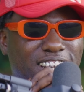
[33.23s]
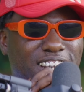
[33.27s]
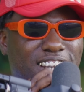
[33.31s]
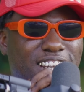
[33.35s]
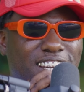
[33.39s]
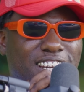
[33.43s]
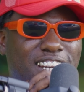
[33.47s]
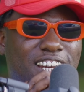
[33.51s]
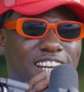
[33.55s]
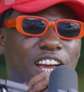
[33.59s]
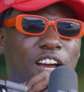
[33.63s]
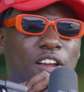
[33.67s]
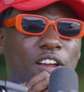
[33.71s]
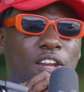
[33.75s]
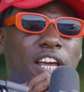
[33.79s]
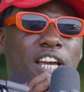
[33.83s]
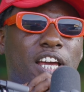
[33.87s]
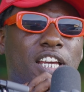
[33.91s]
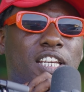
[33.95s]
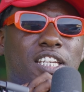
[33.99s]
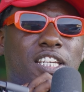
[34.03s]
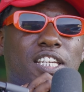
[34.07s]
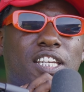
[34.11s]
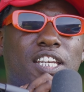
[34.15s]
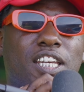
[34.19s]
and I was
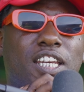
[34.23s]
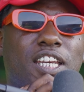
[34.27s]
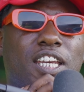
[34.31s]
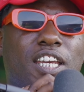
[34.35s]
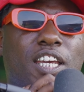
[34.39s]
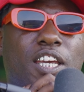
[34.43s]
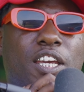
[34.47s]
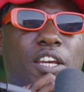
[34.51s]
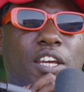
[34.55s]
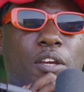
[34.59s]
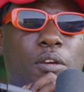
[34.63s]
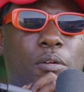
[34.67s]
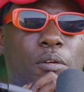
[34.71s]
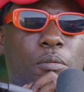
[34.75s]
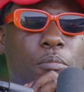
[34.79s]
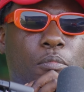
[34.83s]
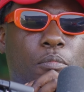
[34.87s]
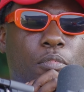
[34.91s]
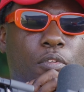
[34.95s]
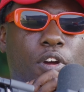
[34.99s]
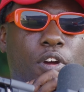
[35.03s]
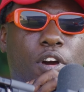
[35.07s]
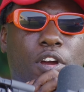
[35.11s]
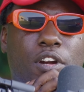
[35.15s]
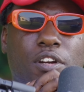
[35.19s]
like, shit,
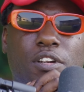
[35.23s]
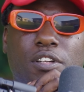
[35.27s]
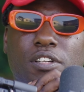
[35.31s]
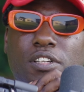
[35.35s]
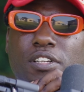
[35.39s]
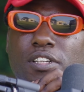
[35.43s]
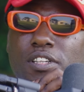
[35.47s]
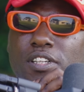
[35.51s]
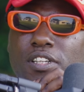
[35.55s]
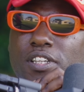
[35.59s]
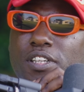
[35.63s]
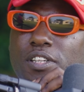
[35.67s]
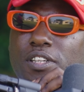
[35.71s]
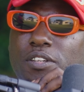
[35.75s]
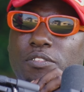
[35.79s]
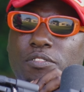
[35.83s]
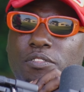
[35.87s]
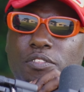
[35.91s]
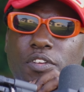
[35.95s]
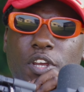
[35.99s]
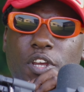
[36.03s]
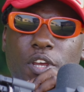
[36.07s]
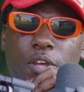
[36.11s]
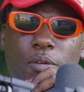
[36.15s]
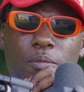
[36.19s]
brother. You
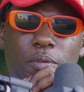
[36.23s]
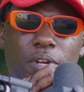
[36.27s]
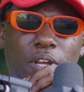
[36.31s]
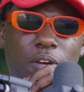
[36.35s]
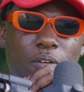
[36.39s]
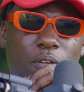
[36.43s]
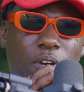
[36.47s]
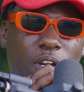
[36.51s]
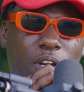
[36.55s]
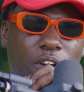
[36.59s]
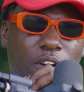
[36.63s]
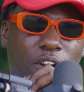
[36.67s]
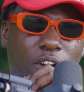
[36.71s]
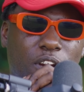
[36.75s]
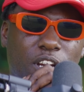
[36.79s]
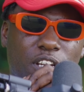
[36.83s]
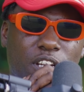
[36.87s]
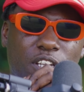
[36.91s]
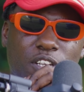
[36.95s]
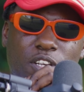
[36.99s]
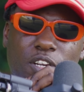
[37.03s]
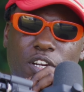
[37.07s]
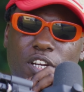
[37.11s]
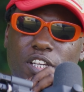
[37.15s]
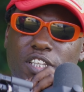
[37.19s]
feel me? That was going.
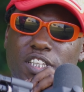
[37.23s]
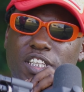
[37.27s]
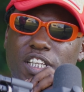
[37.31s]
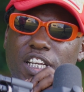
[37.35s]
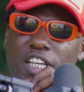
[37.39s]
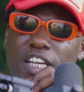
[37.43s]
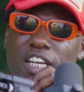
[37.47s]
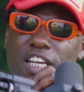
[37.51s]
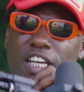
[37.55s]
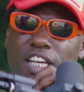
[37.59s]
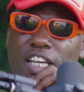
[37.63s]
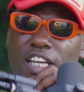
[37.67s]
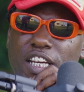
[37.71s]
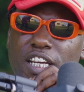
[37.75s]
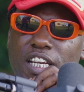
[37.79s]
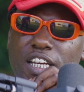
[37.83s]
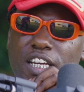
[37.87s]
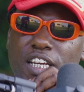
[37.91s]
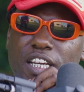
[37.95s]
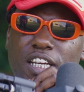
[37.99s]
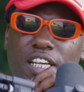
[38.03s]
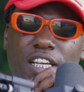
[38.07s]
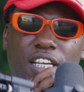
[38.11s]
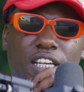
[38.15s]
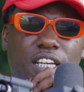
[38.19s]
You know what I'm saying?
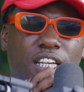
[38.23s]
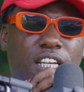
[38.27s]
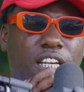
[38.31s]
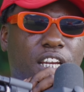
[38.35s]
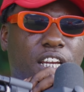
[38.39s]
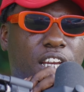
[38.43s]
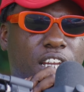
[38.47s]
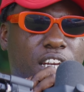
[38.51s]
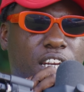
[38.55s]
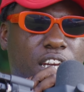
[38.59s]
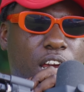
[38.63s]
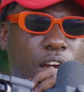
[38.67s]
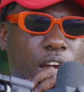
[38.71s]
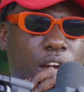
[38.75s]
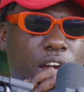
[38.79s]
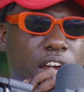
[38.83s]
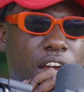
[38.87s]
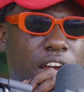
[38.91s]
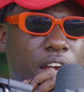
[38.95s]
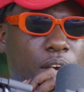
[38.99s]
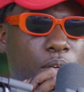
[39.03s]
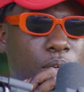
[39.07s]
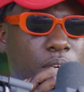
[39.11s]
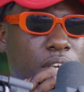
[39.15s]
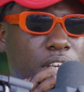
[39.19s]
And that's how
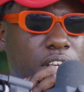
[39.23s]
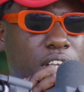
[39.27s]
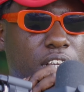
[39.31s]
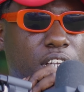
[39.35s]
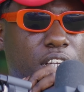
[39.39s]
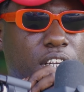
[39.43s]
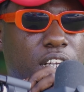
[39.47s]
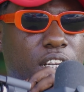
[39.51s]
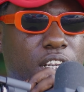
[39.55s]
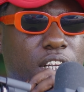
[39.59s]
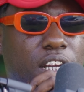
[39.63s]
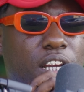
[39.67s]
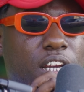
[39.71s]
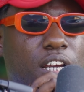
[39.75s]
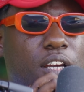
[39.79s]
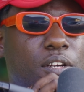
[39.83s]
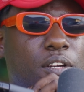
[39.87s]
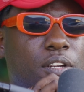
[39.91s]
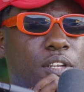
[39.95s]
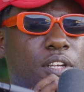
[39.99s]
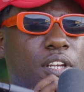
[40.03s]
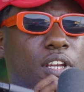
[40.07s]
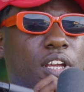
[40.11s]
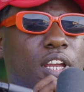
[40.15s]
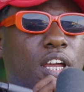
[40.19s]
it went. Then
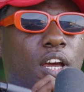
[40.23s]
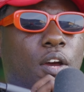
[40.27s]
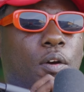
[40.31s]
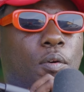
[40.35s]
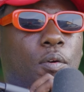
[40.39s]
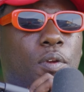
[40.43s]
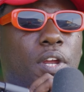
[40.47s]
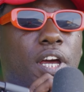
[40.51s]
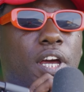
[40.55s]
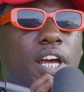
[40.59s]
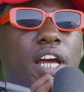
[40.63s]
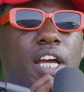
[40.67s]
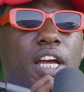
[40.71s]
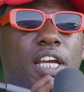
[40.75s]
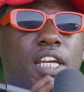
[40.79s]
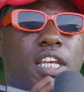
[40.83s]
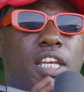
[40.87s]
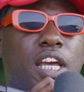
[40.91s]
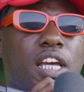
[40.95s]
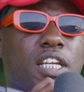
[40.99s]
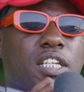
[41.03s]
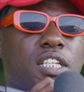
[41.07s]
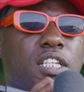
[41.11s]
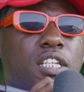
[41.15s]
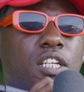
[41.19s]
I, I was like,
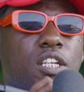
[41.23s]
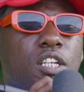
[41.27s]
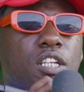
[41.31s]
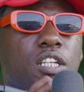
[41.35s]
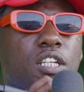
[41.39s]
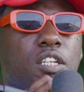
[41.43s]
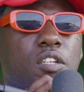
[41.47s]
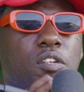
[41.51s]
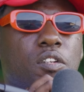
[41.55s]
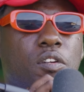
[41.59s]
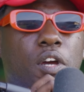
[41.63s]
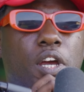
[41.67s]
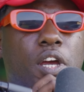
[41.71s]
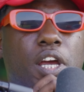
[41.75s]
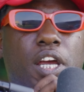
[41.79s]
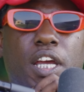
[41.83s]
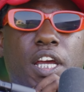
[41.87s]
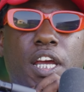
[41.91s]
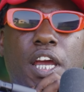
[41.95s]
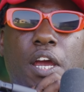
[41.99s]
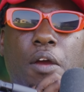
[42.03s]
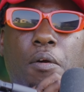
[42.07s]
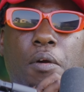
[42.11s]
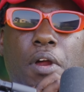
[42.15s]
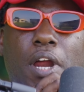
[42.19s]
I, I, stuck to it.
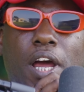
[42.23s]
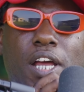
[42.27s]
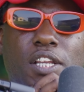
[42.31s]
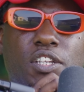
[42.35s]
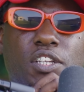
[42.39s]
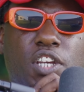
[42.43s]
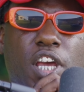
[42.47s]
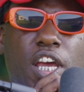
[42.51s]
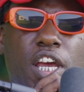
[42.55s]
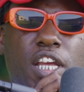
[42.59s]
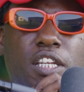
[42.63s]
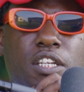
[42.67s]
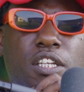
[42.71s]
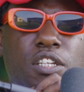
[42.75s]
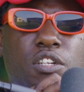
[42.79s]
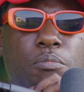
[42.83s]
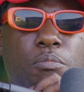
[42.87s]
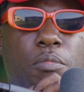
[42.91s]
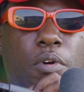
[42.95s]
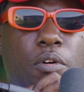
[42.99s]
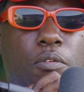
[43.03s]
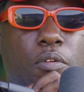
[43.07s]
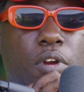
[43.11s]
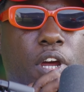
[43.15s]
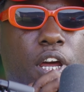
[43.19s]
I changed it to
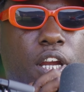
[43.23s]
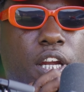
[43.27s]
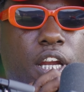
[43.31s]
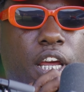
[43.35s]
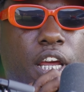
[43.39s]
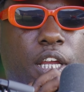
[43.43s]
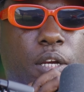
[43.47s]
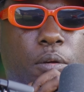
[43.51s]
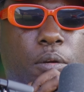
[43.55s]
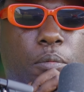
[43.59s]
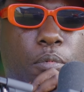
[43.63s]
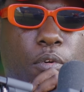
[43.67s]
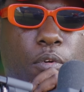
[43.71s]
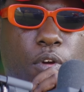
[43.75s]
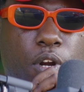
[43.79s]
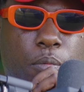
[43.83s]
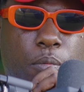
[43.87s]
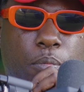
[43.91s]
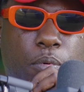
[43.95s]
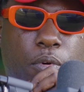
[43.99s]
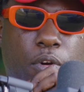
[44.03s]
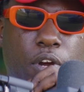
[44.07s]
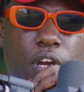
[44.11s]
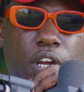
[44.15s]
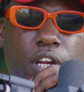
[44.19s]
my rap name, the brother
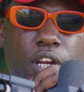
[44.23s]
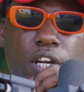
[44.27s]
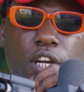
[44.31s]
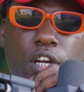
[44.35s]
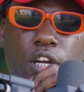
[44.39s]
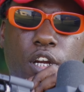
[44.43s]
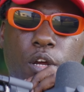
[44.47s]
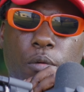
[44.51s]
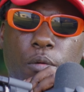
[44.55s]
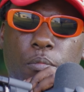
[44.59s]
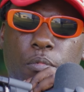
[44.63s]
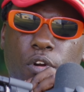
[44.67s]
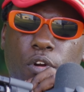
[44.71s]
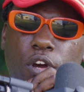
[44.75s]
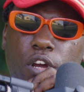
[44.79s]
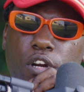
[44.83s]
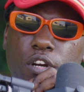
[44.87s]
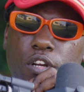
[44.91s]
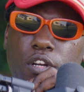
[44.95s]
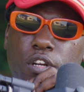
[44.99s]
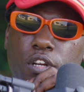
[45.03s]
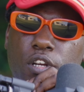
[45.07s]
part, Lil Brudda.